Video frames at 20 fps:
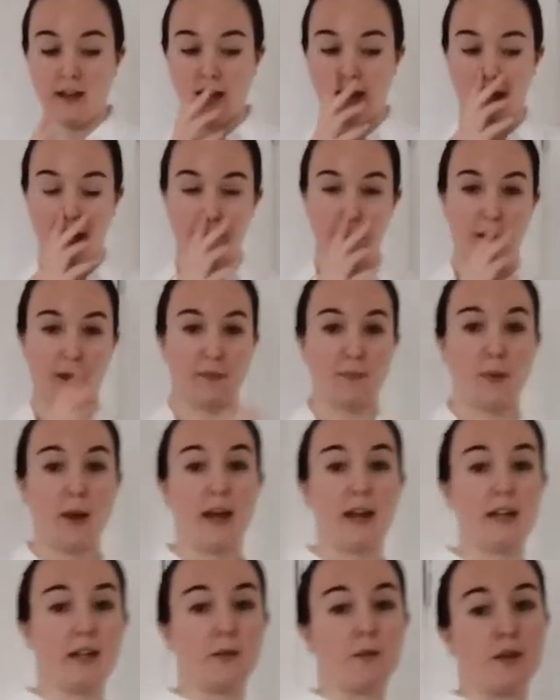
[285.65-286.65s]
I've
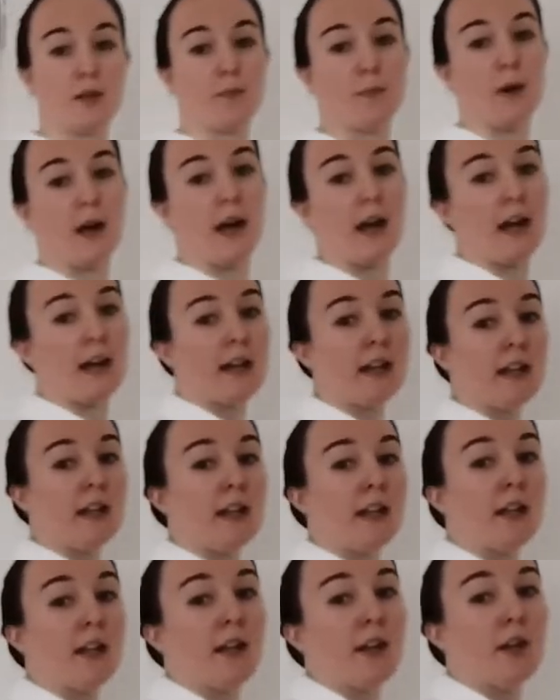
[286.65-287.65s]
paired it with my
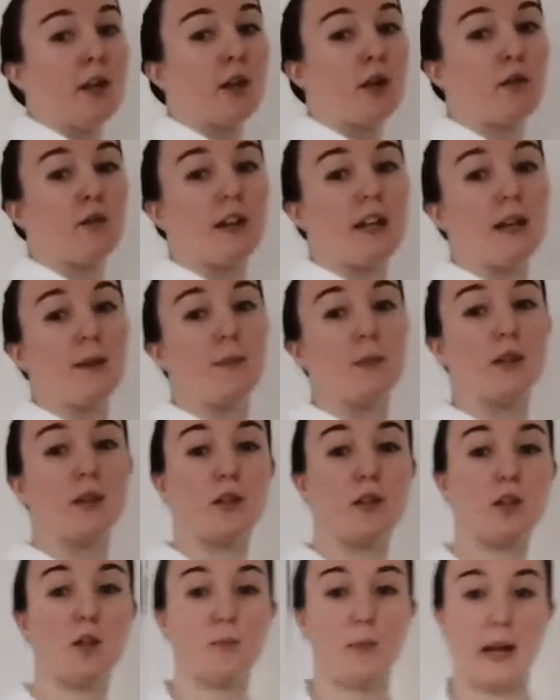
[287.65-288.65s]
cream
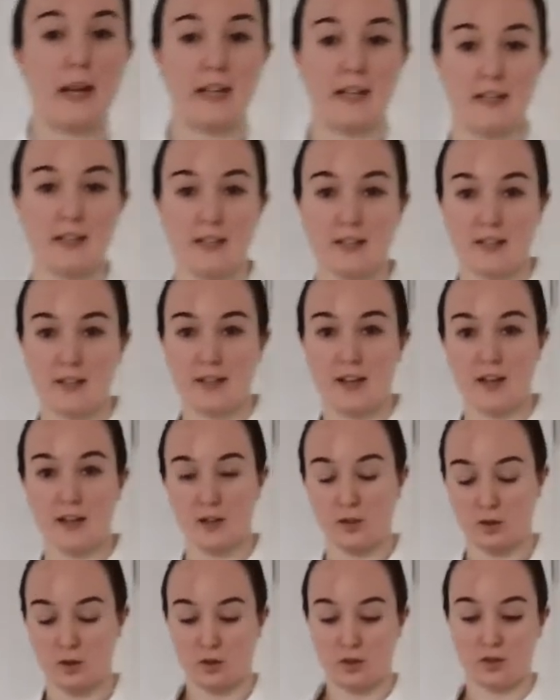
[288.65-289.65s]
New Balance
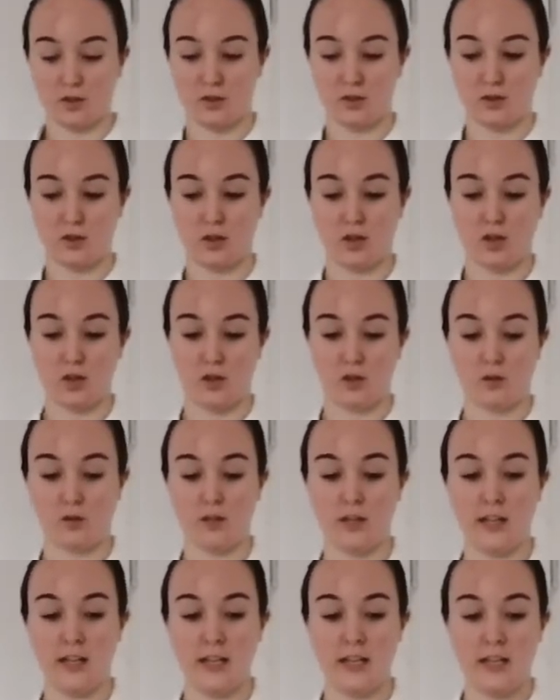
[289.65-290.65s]
just
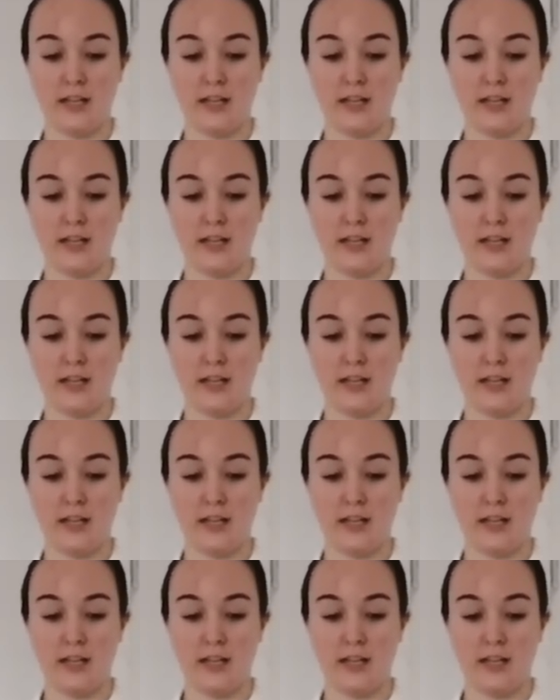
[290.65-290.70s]
to